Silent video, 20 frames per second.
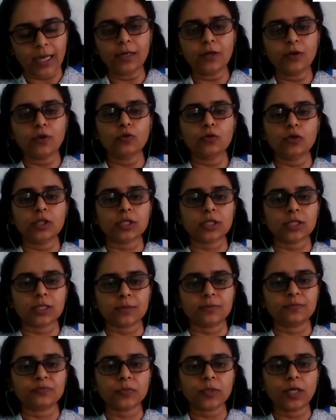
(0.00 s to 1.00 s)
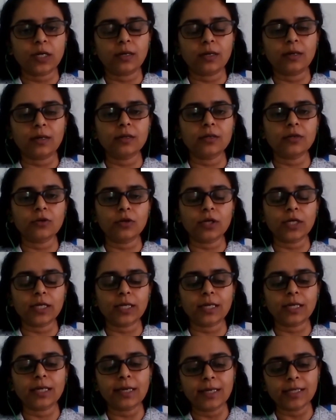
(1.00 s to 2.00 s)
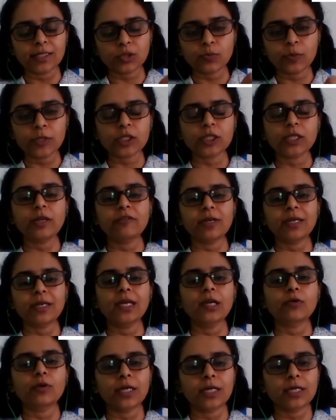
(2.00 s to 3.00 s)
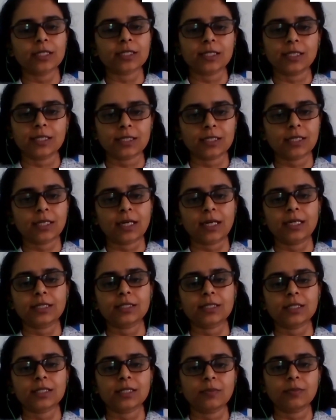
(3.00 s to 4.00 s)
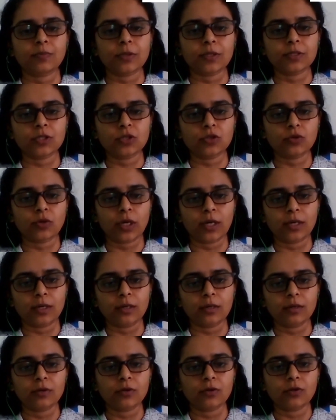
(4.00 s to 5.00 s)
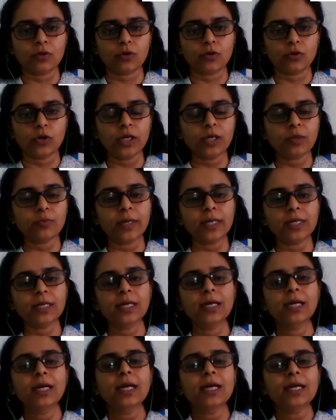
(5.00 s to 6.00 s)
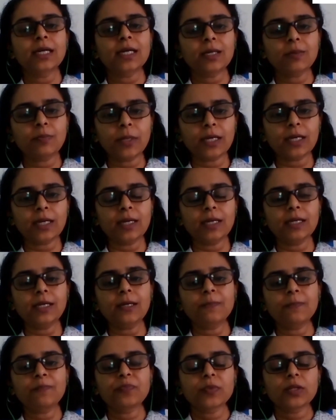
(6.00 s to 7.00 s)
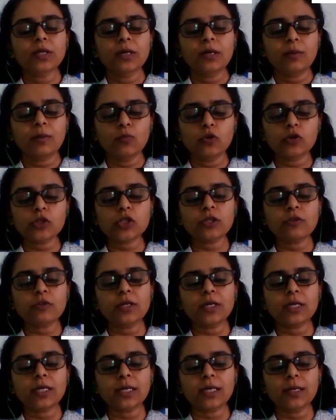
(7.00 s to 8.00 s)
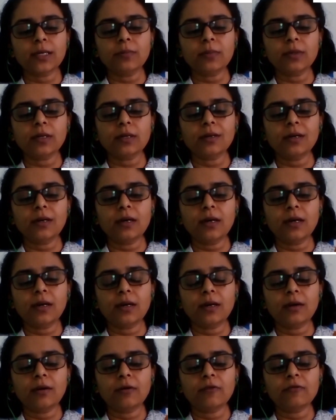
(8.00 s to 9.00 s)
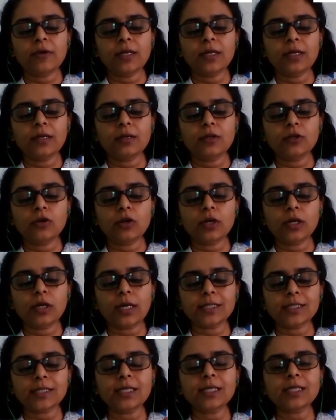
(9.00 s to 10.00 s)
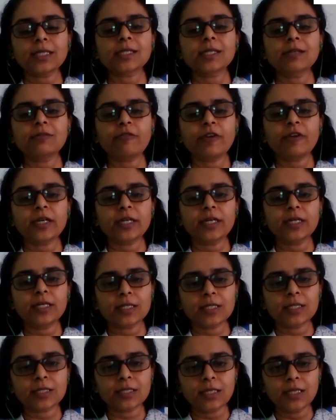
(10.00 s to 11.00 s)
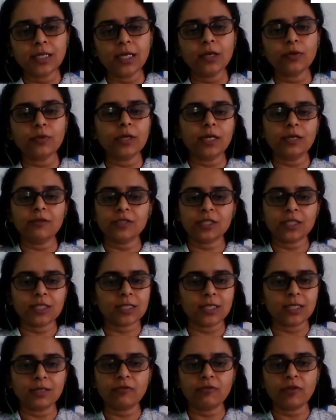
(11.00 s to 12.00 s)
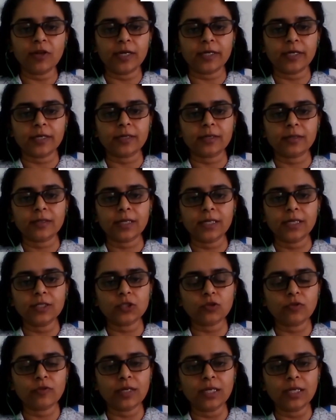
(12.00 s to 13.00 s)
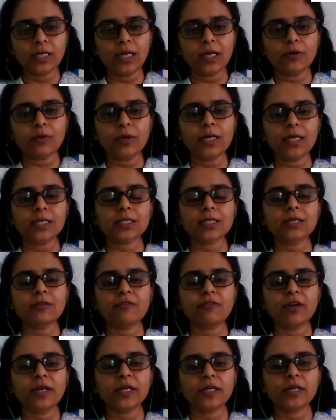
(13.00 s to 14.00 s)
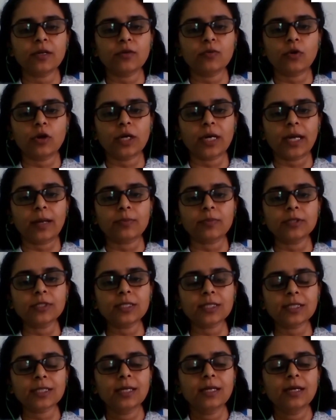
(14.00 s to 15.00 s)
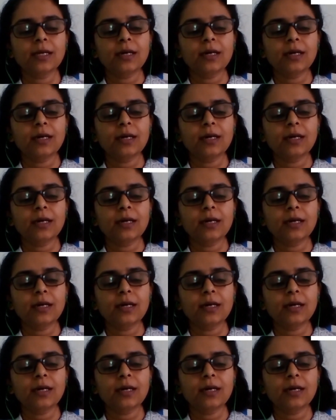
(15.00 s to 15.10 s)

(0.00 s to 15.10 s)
can do this. Uh, you know, technically, especially when equity as an asset class is depressed, you can you know do it. But typically, most of the time, uh, when your asset is inflated, it is equity which is inflated, right? So when equity is inflated, what happens?